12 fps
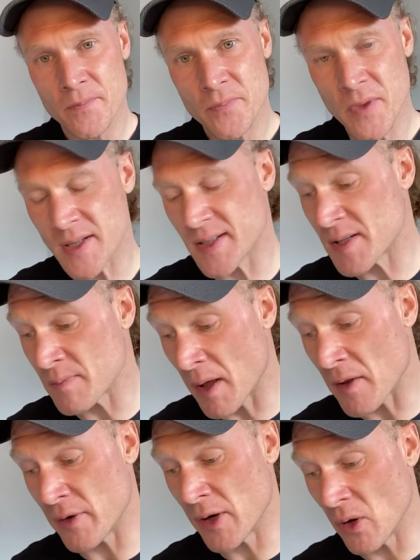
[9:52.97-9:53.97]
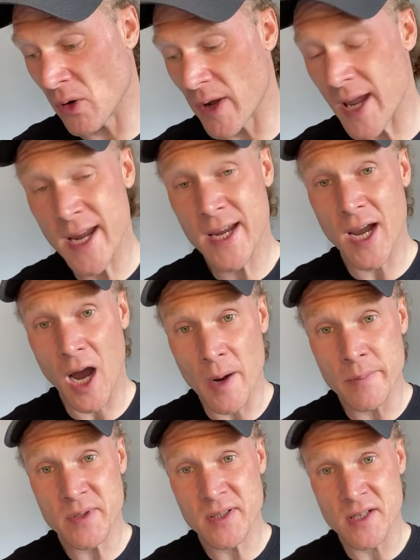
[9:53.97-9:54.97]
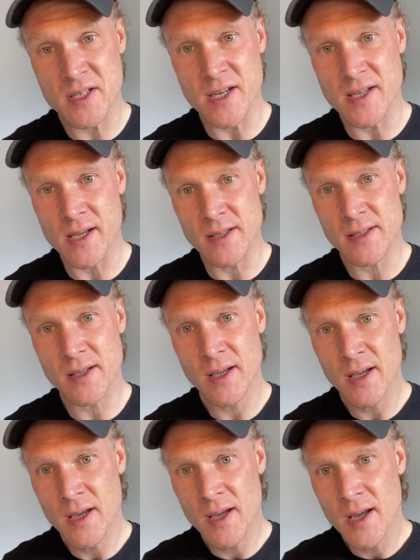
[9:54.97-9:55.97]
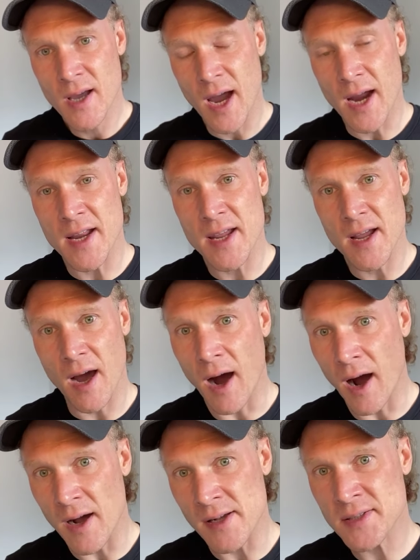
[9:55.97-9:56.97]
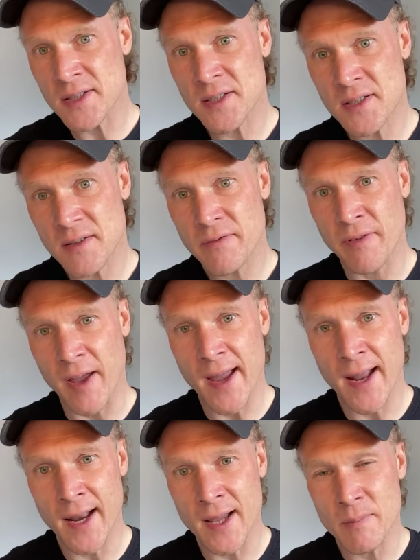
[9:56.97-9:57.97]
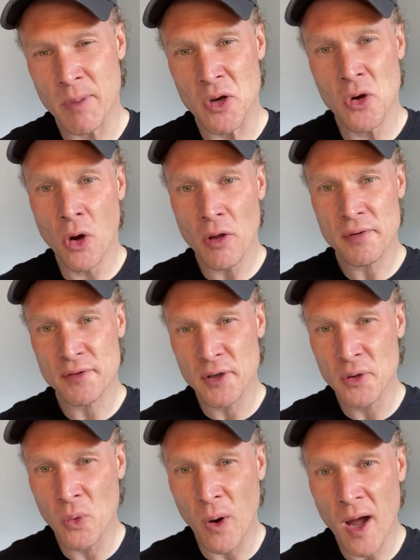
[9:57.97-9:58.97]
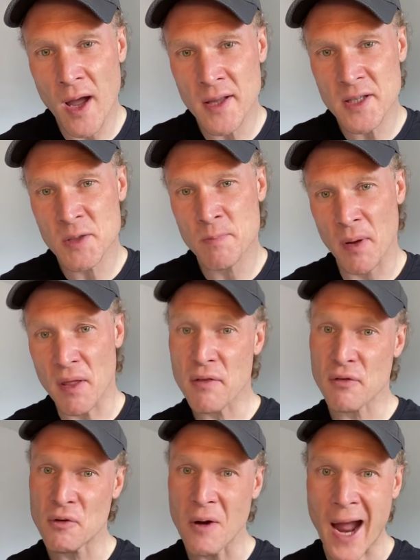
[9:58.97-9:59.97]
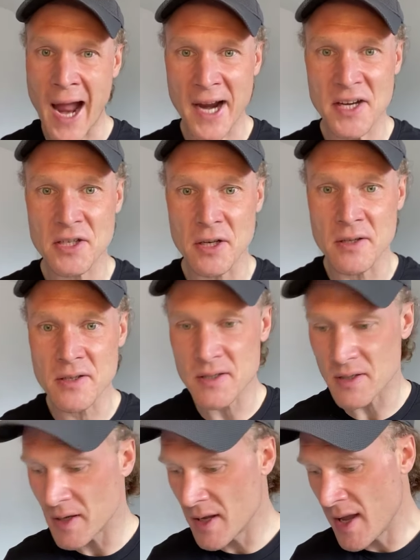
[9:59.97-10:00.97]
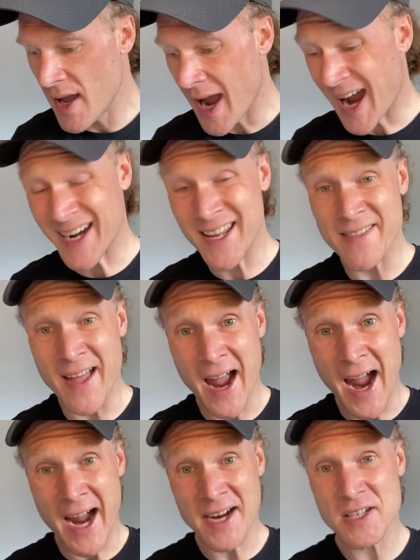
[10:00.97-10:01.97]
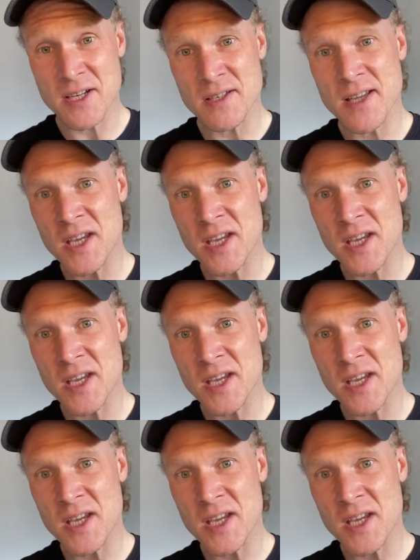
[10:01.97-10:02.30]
as his mother-in-law, he comes to Jesus and he asks for healing, but not through words, but through actions. And in that actions, he